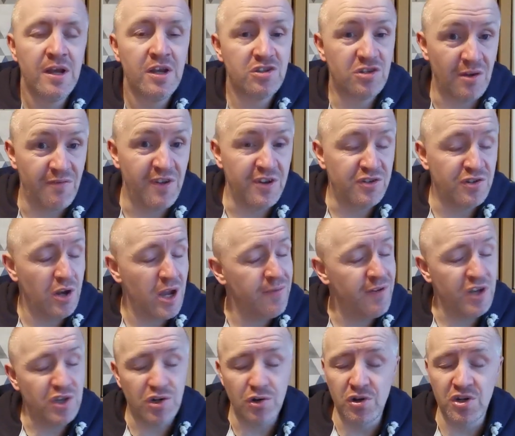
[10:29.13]
So if
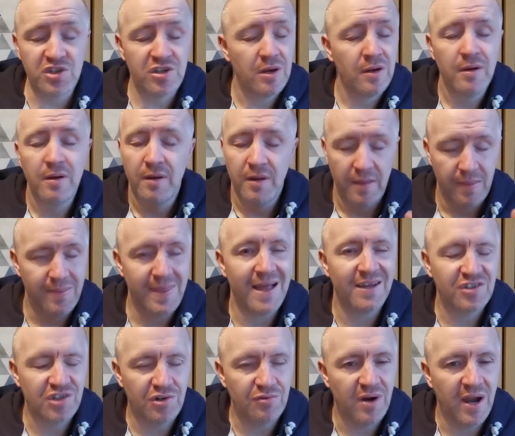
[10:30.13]
it does,
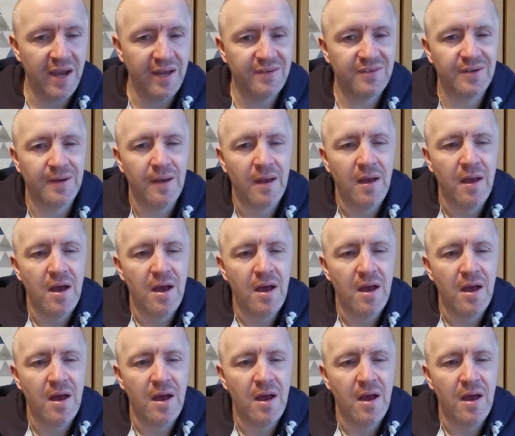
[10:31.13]
that's great.